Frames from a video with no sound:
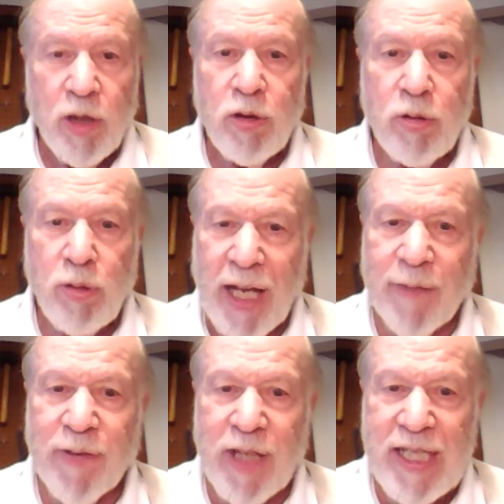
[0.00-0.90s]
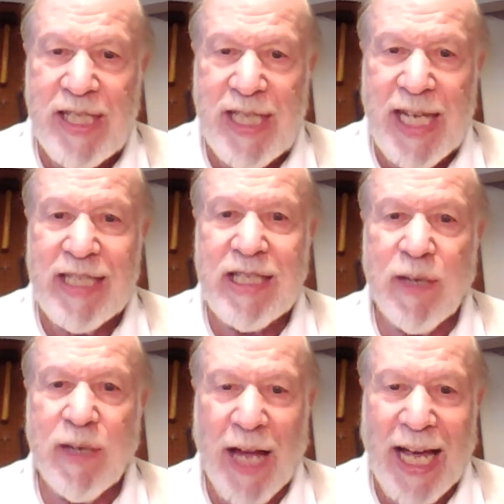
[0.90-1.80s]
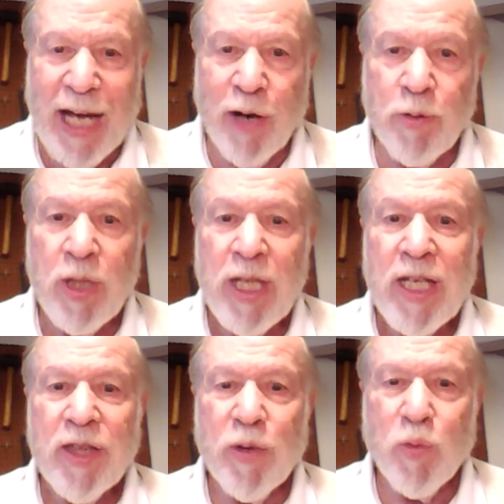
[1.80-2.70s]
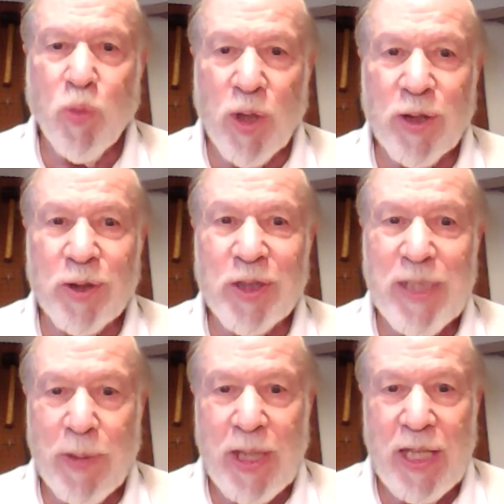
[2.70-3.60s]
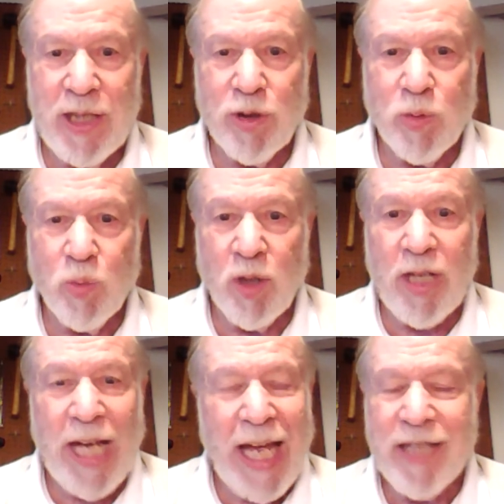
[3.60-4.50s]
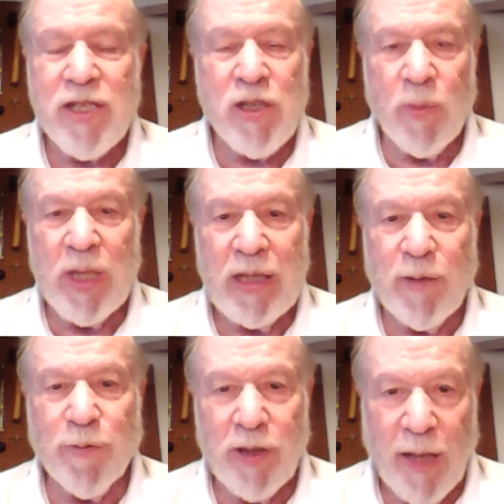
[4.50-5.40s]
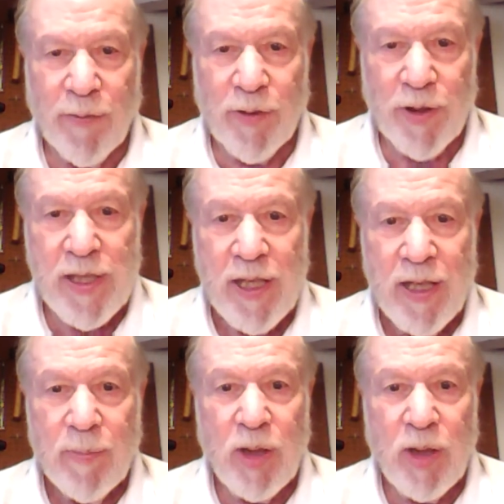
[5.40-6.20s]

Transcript: you have a sense of how the world is beginning to work on so many different levels mm-hmm.